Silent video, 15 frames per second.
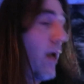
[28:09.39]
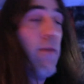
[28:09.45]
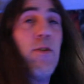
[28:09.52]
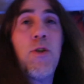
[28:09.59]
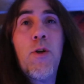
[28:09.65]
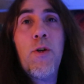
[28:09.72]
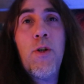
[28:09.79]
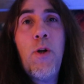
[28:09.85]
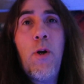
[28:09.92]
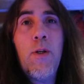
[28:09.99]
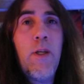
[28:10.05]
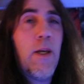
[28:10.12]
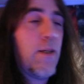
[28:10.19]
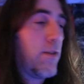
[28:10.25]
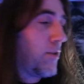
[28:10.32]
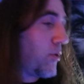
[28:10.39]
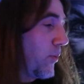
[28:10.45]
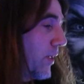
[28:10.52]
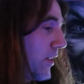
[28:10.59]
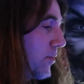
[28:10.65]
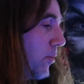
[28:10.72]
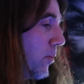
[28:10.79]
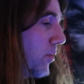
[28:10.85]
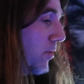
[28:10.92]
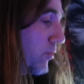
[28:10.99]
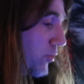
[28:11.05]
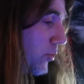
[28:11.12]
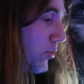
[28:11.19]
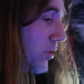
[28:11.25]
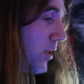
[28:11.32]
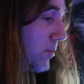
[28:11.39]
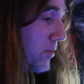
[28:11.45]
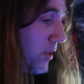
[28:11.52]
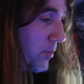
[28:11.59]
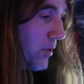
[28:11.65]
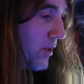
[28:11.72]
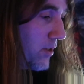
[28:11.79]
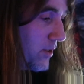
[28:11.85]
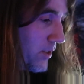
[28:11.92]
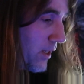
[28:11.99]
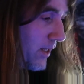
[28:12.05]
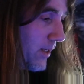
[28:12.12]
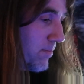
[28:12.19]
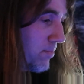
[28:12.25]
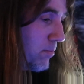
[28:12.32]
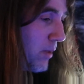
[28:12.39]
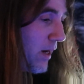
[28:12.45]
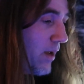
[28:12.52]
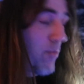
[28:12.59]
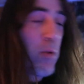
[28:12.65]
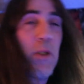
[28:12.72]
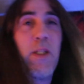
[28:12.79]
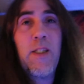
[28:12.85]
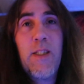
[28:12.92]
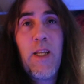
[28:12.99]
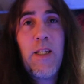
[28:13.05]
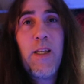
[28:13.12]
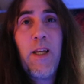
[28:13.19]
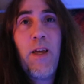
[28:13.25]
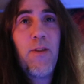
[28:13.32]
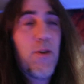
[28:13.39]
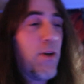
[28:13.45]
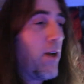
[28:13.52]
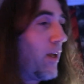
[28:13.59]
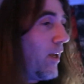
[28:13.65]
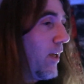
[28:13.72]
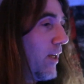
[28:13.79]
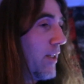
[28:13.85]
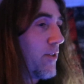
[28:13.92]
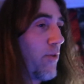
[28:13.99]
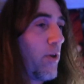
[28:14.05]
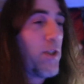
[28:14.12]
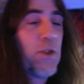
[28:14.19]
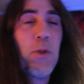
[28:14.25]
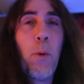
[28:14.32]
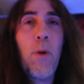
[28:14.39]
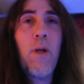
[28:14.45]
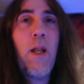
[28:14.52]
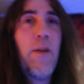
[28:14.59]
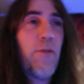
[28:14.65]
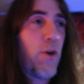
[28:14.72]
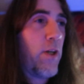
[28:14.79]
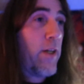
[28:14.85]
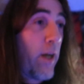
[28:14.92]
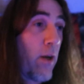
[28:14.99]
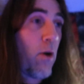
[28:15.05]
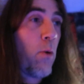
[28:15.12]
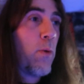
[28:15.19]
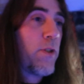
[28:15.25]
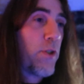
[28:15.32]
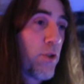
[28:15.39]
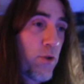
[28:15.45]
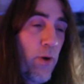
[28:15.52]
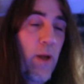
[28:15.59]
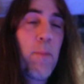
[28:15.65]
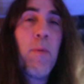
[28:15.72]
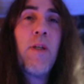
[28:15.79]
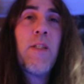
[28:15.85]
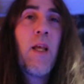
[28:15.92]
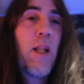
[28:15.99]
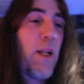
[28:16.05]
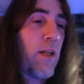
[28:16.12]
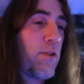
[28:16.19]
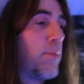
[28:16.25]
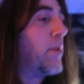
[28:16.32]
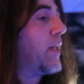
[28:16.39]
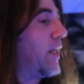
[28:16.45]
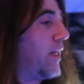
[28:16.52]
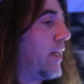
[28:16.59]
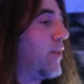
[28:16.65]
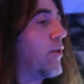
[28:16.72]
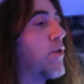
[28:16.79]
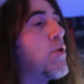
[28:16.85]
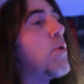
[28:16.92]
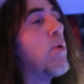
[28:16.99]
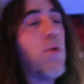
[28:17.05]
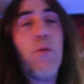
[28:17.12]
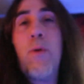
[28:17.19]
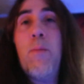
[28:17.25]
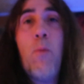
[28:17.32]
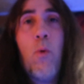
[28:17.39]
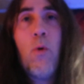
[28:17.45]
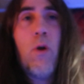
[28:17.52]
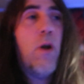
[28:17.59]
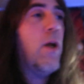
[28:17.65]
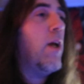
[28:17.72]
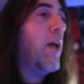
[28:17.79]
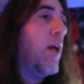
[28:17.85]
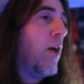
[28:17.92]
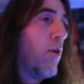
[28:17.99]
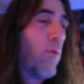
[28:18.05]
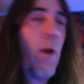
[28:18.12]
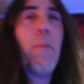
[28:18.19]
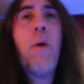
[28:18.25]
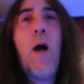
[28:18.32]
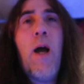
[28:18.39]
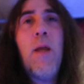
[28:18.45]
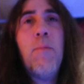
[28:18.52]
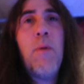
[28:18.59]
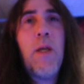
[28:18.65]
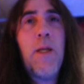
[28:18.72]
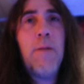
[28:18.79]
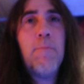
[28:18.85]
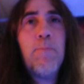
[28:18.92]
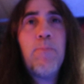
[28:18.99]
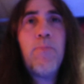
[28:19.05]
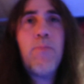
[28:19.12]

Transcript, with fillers: I haven't turned it on yet, so we got the moment of truth coming up here in a second. But I have put this thing together. It's very short and very narrow, which is great because that allows me to get either two or three more right behind me.